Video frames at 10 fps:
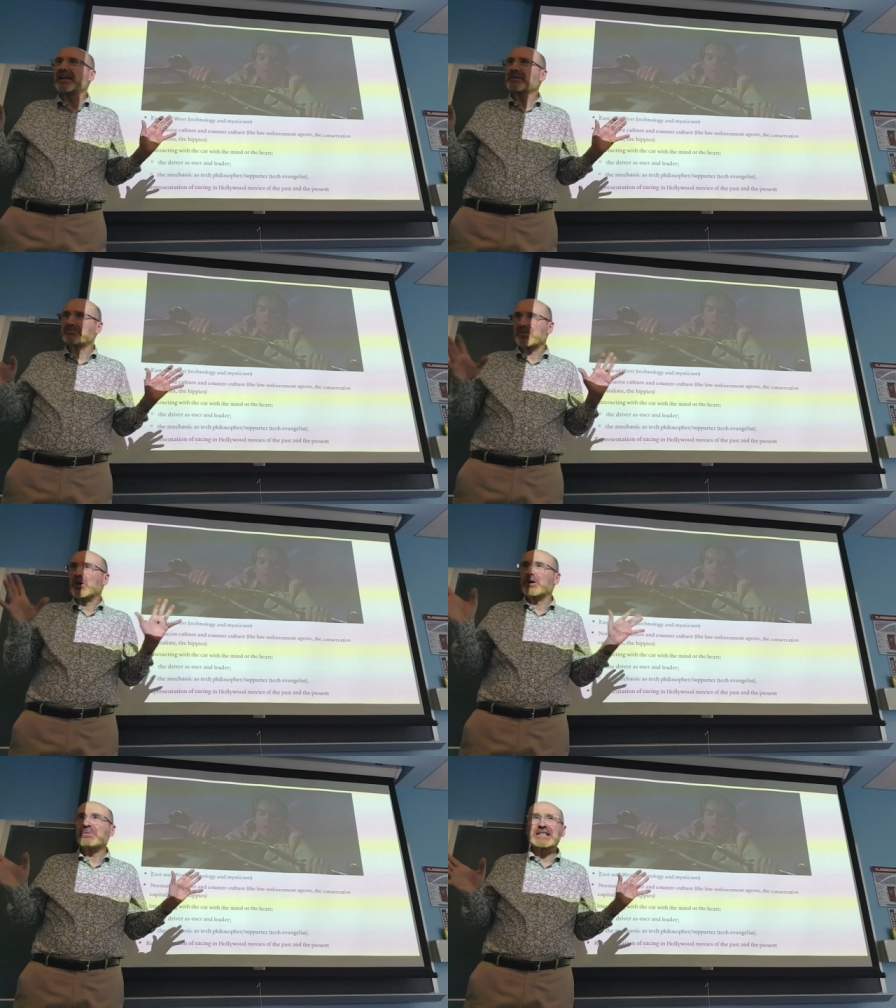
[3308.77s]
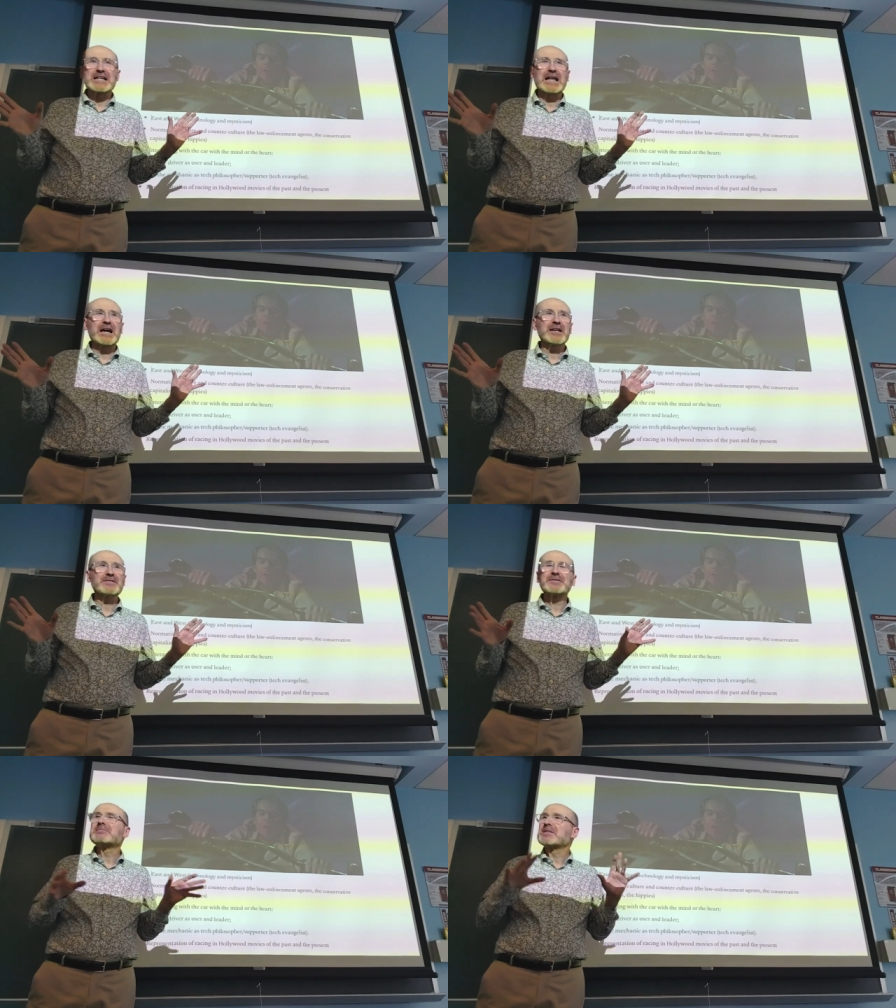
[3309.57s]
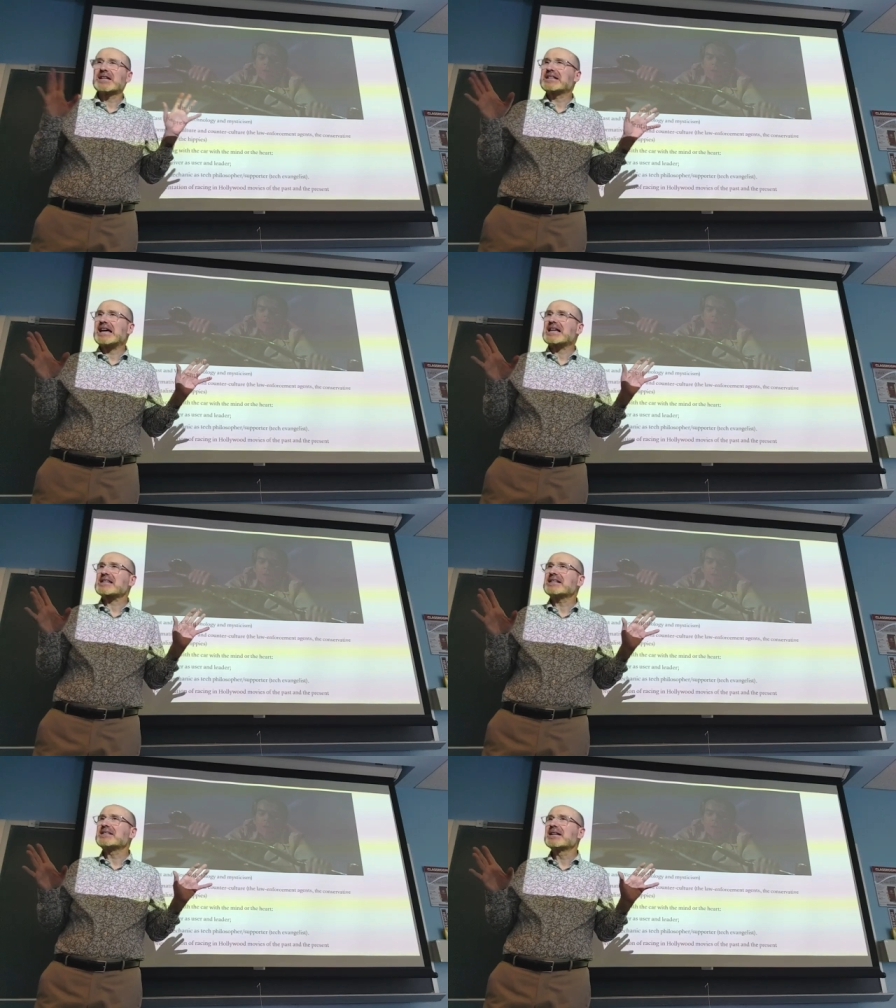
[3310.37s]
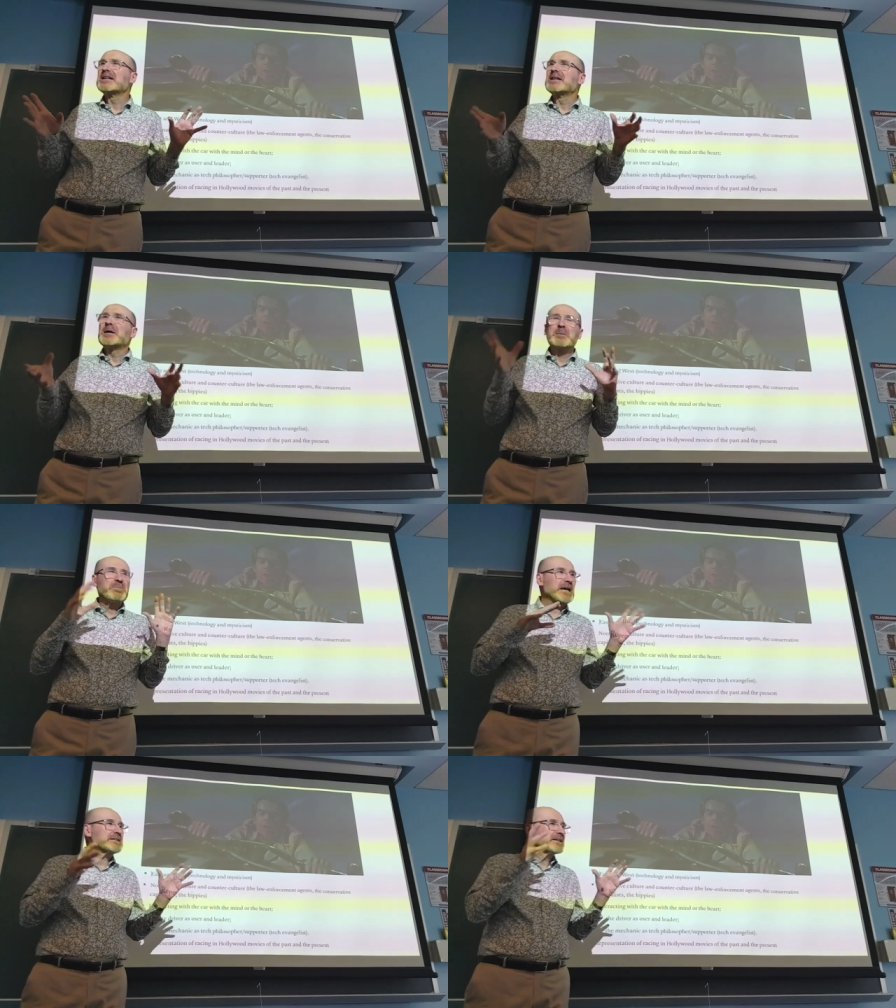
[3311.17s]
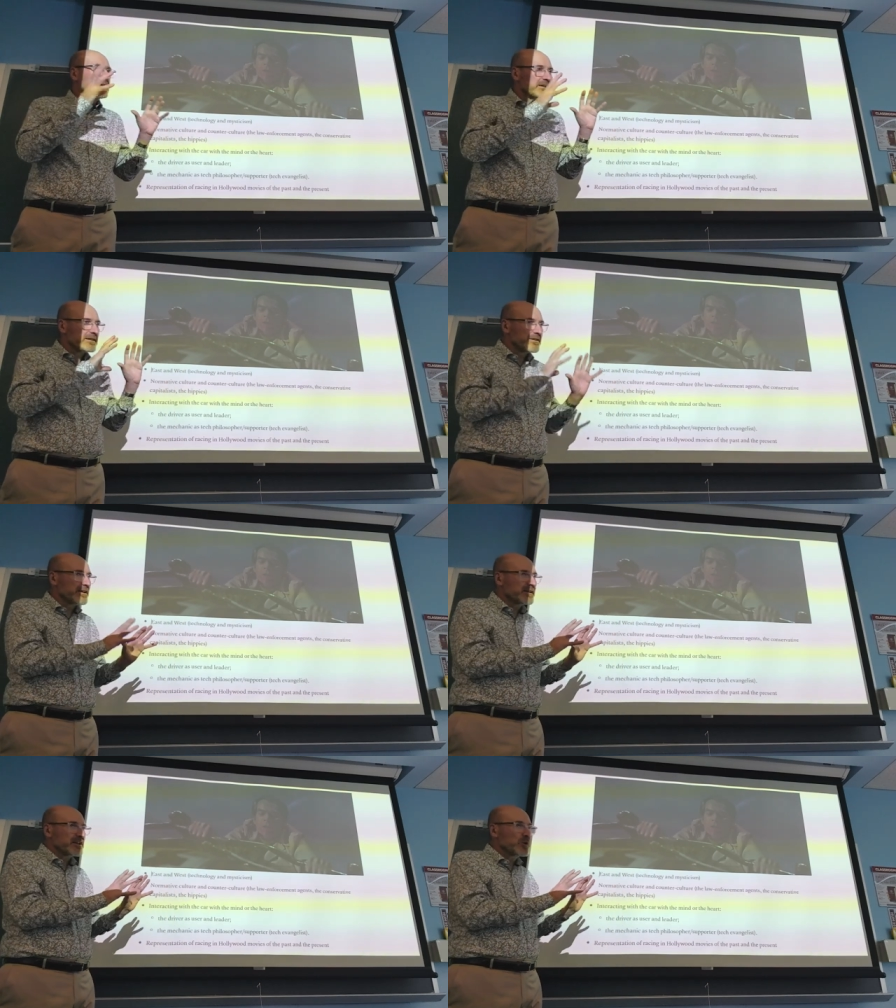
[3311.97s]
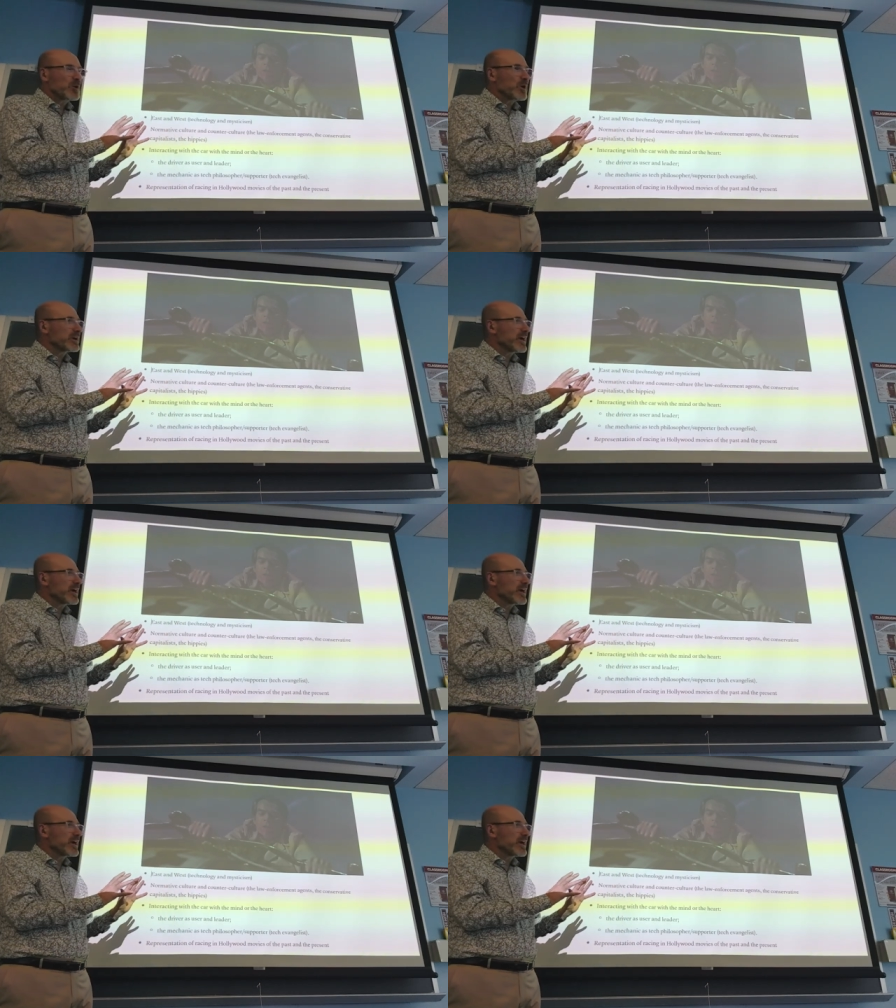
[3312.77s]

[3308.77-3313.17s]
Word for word: that Herbie is alive. He doesn't, but the core